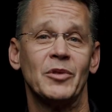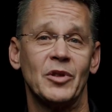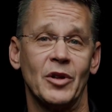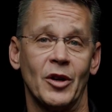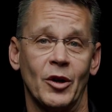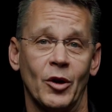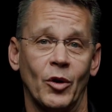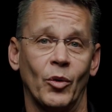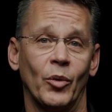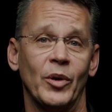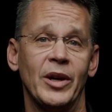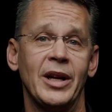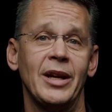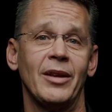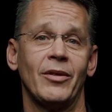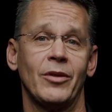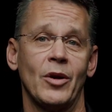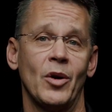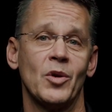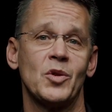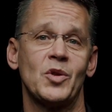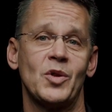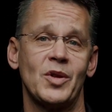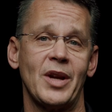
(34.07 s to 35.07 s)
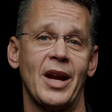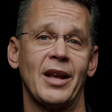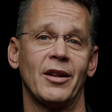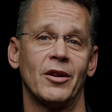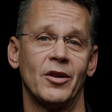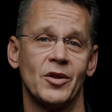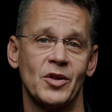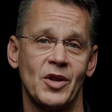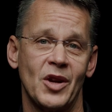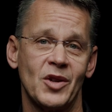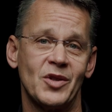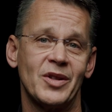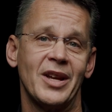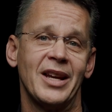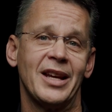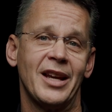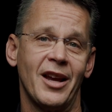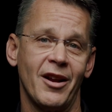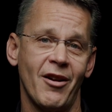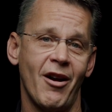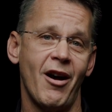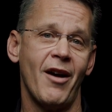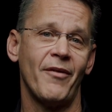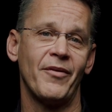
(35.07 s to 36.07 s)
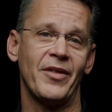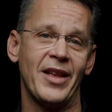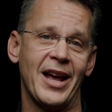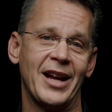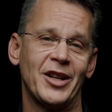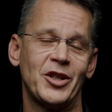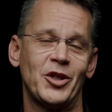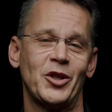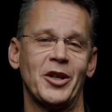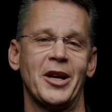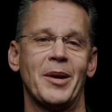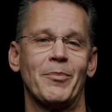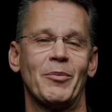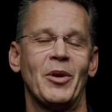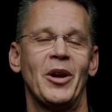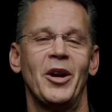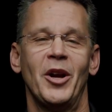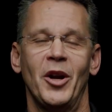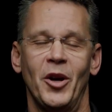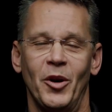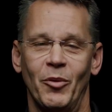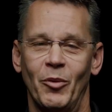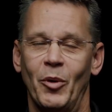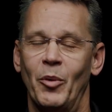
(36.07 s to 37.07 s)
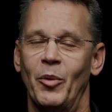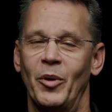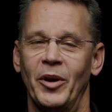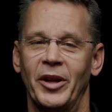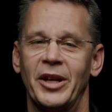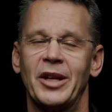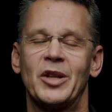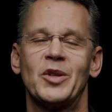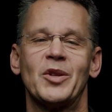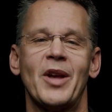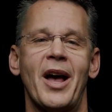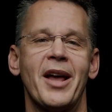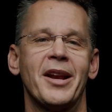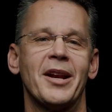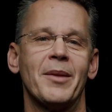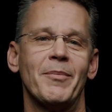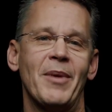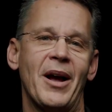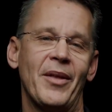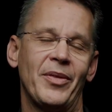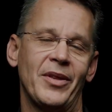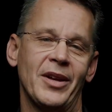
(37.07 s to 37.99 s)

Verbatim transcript: to greet those sailors as they get off that ship. We're really excited about